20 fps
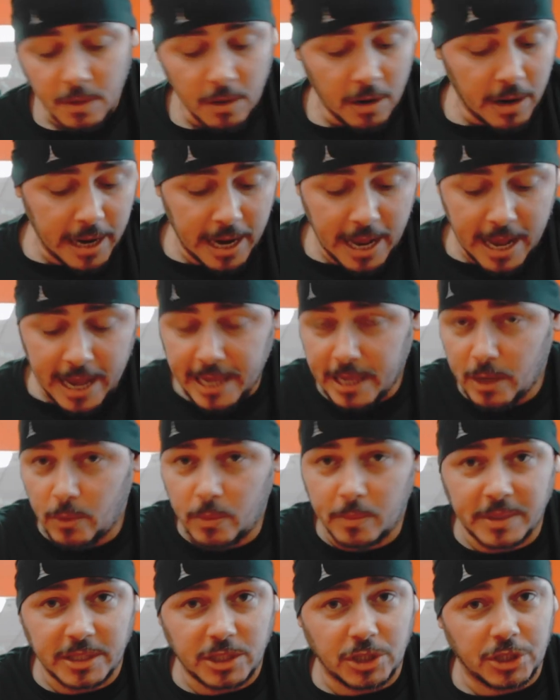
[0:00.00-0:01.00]
All right, I hit it
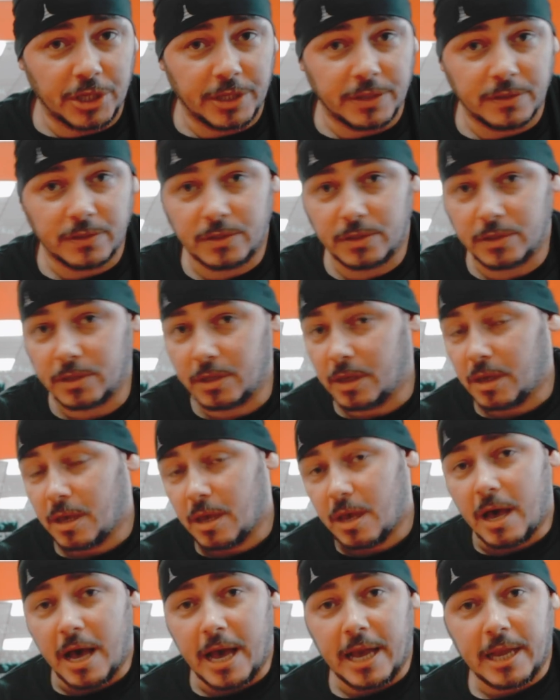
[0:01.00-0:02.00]
with my shins.
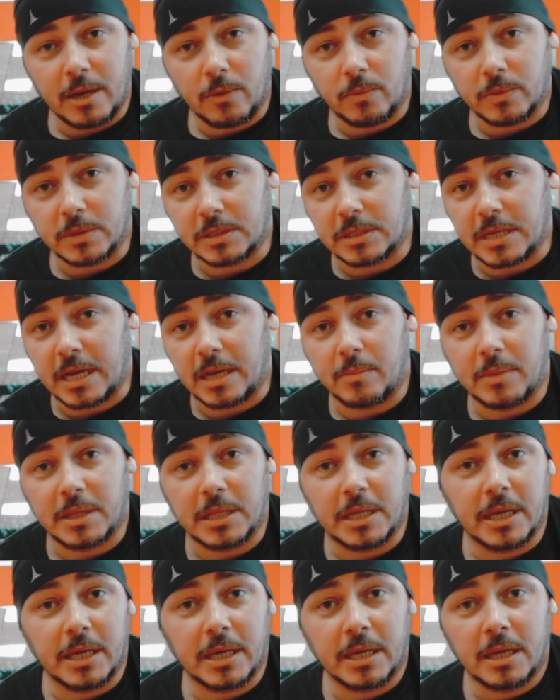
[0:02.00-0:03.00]
I hit it with the side of my
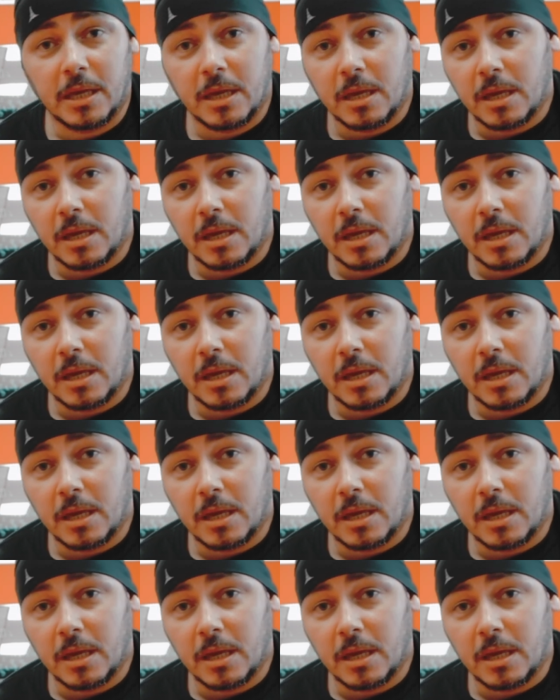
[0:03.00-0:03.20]
leg.